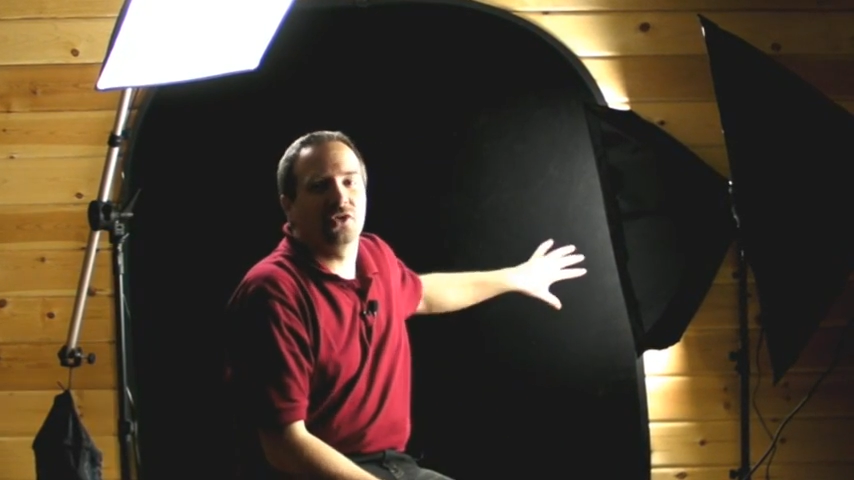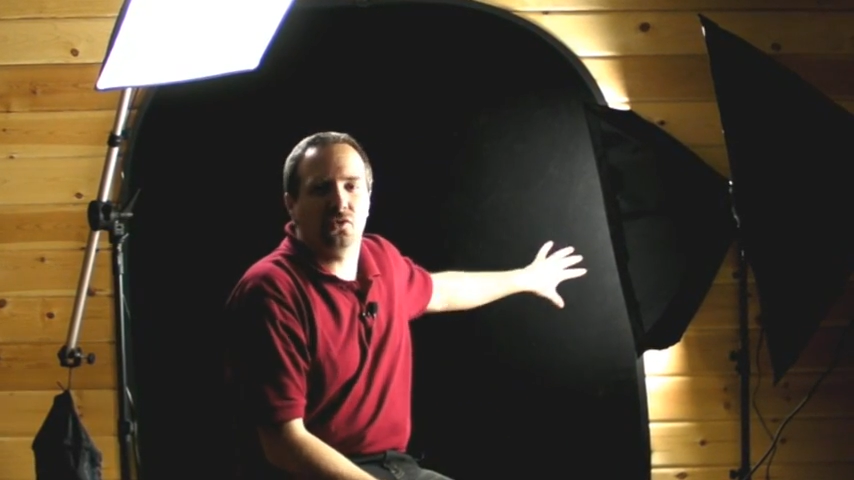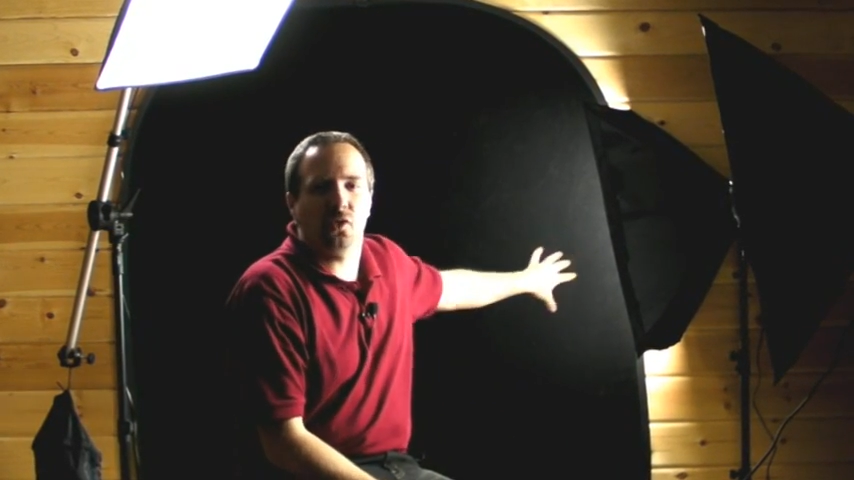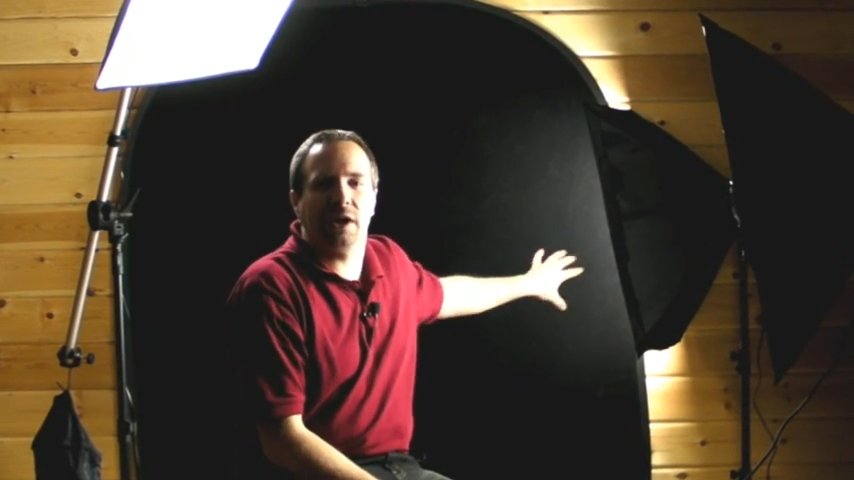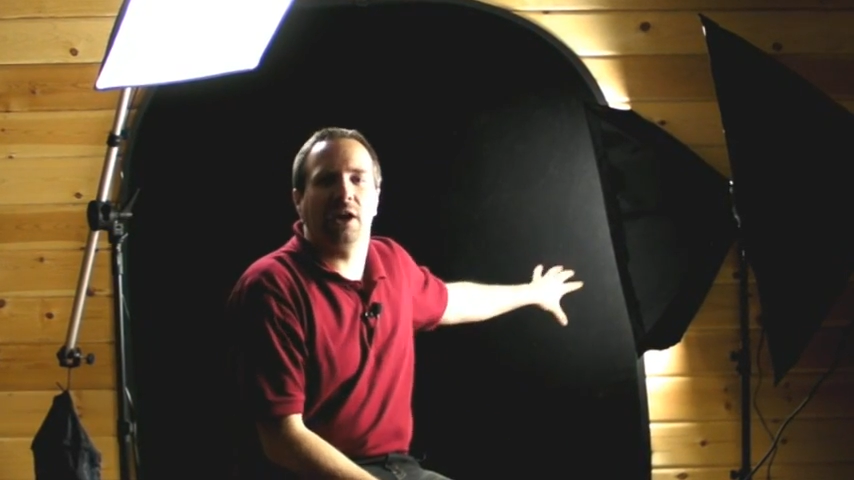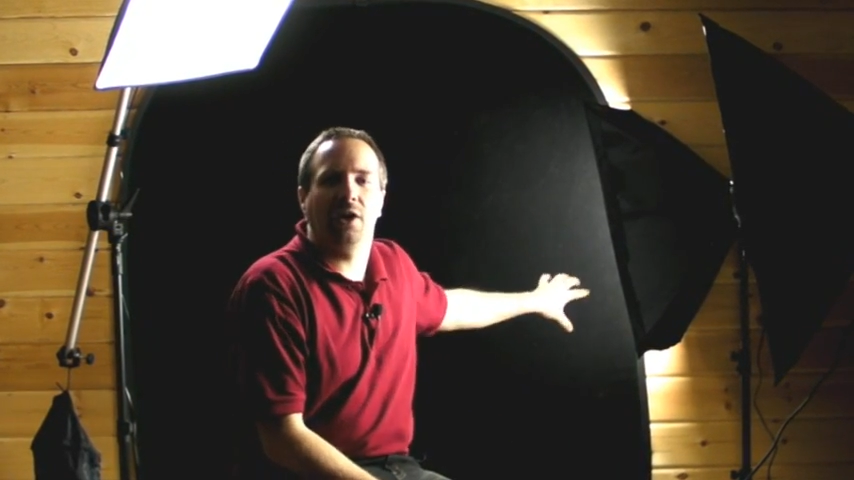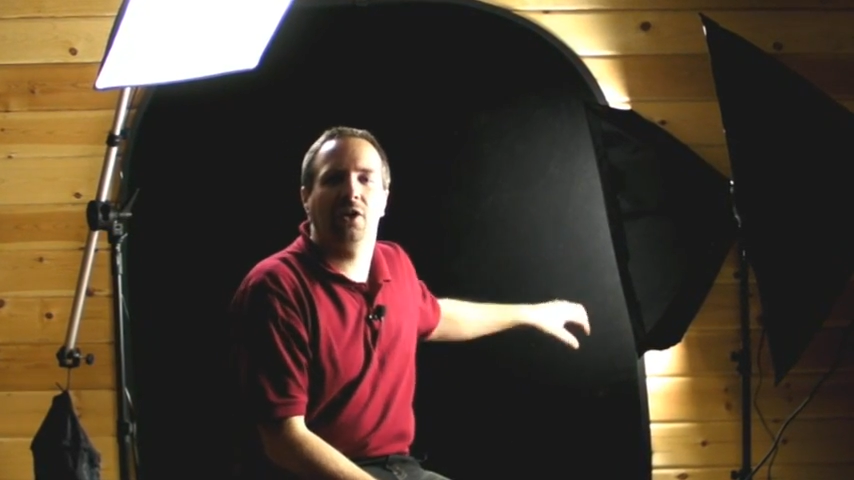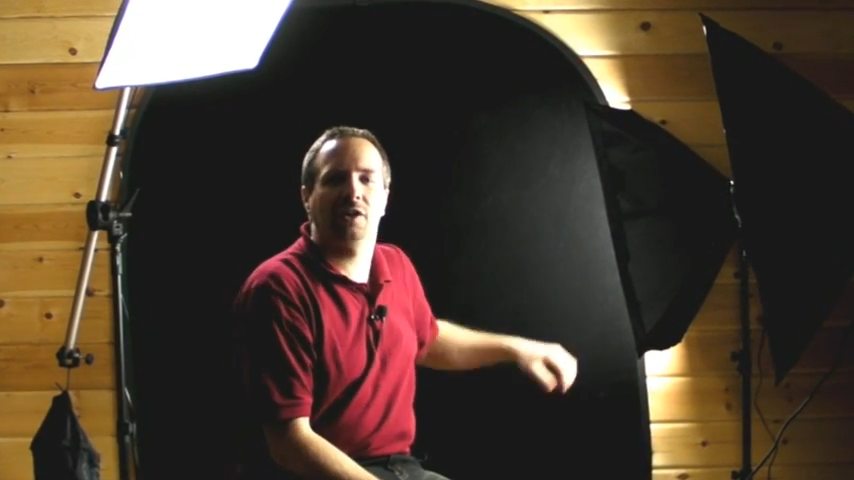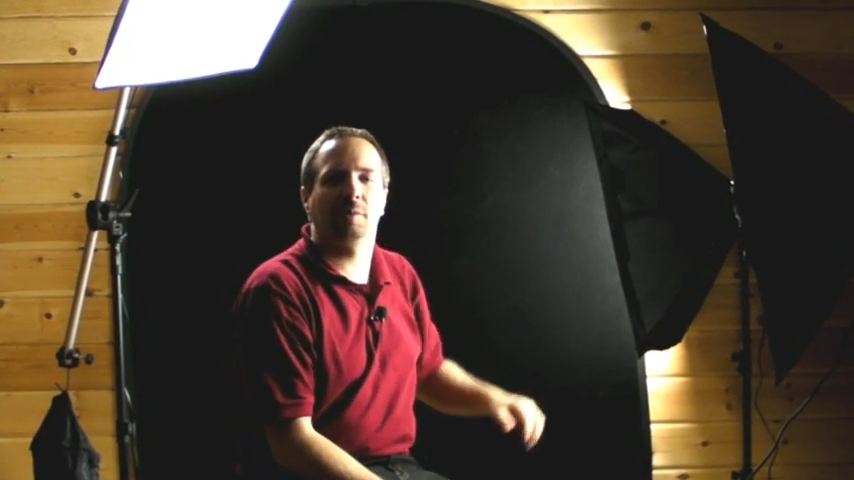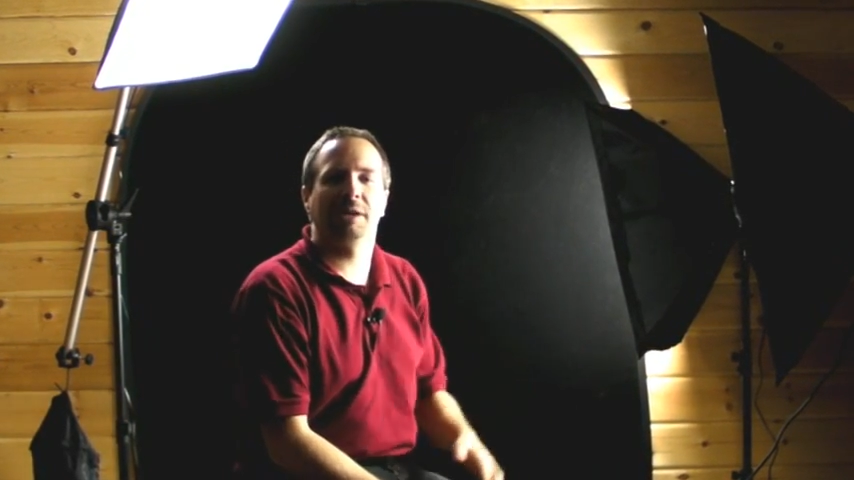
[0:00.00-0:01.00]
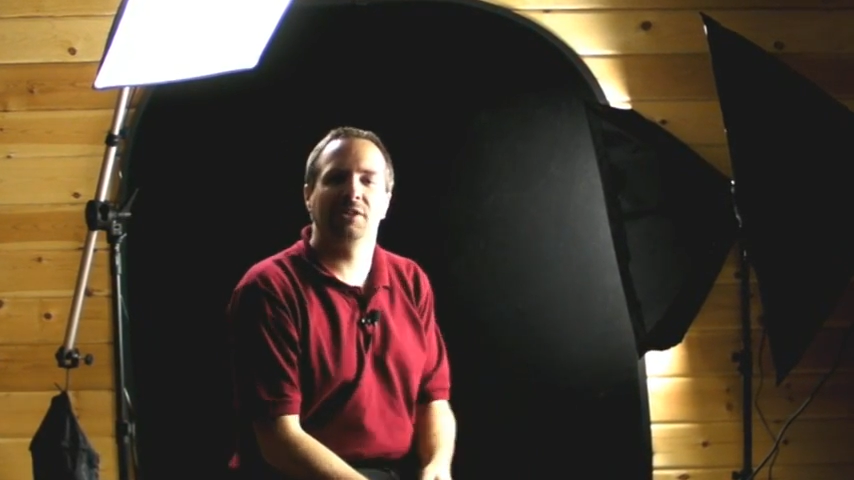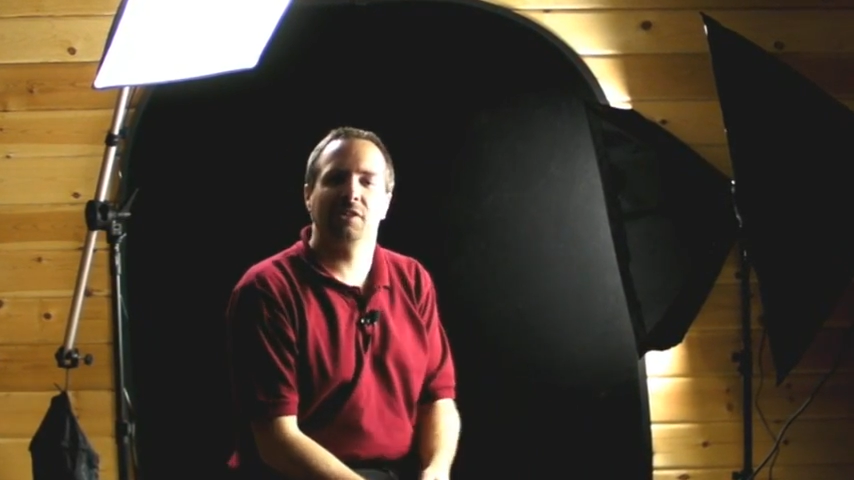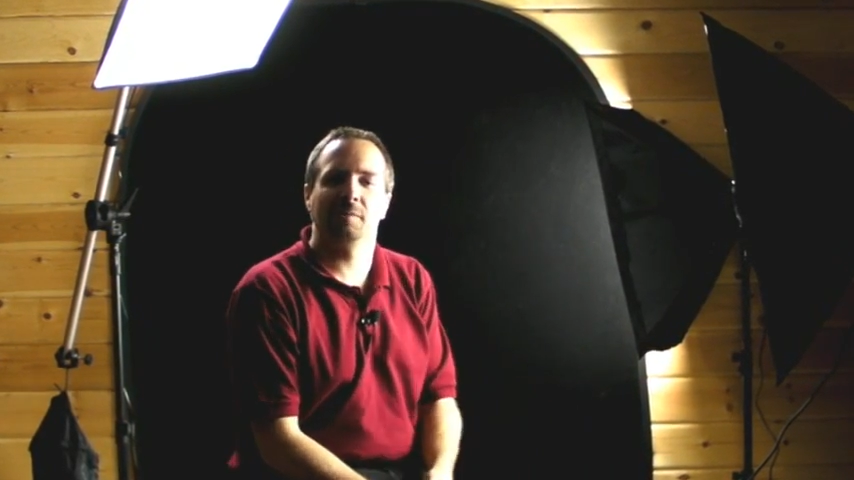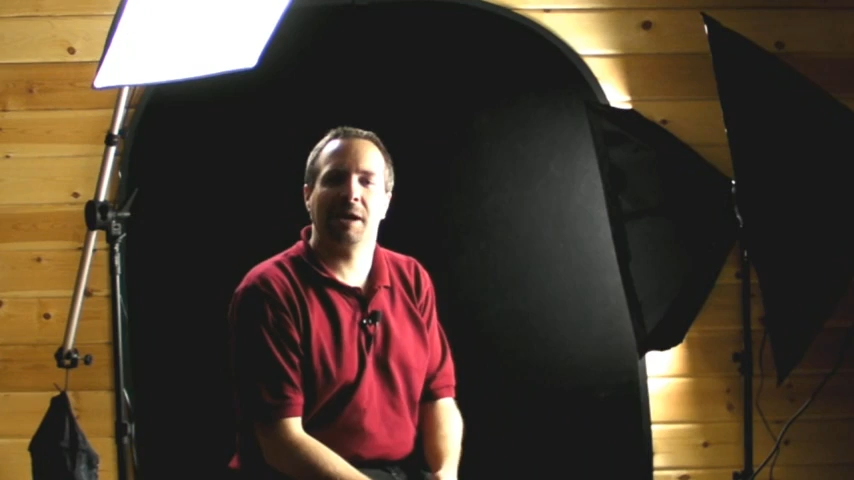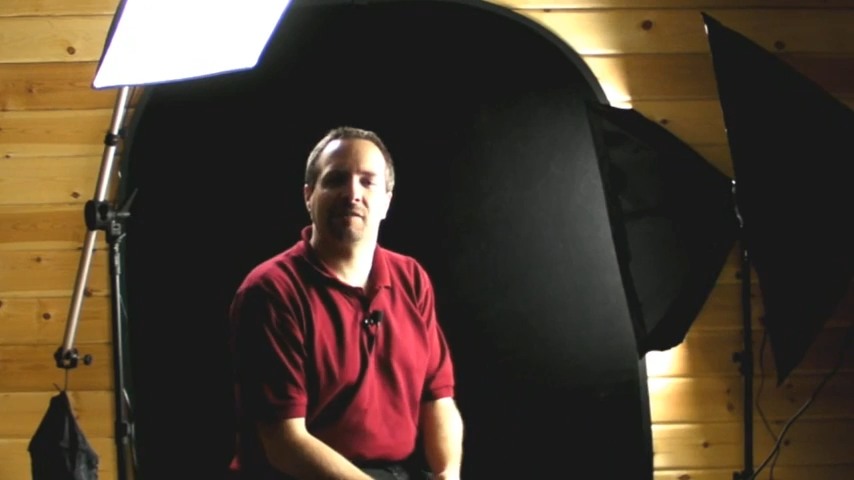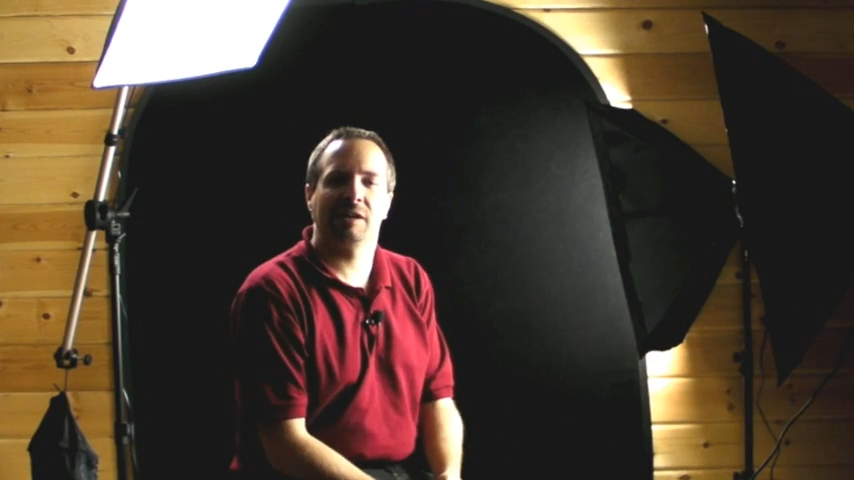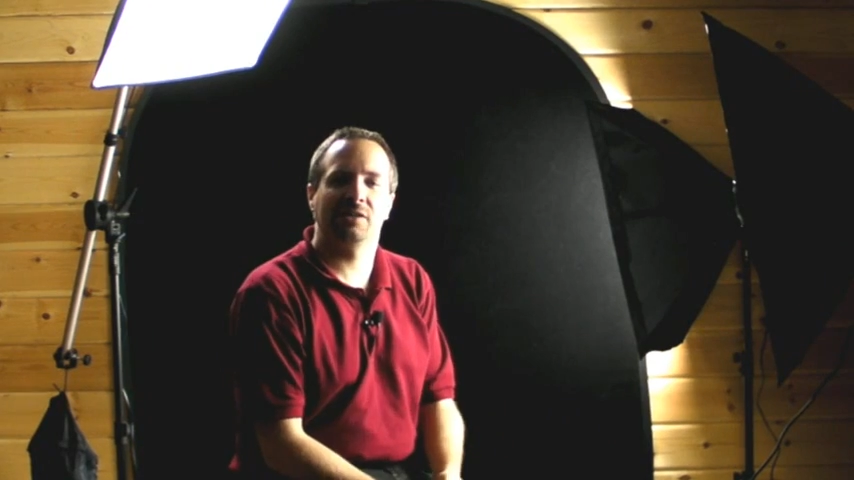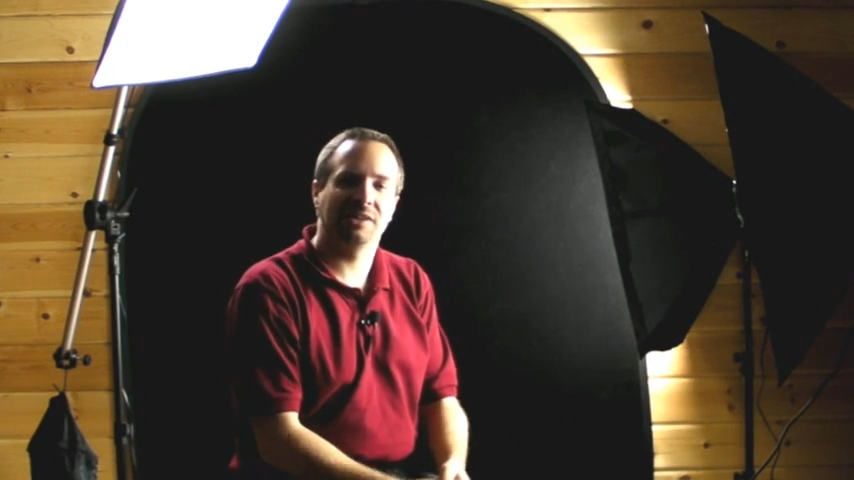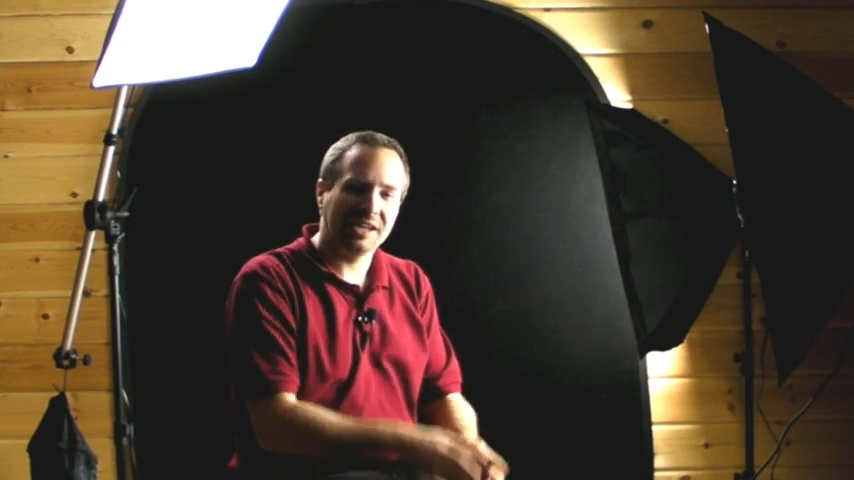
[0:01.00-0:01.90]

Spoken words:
right hard up against the background,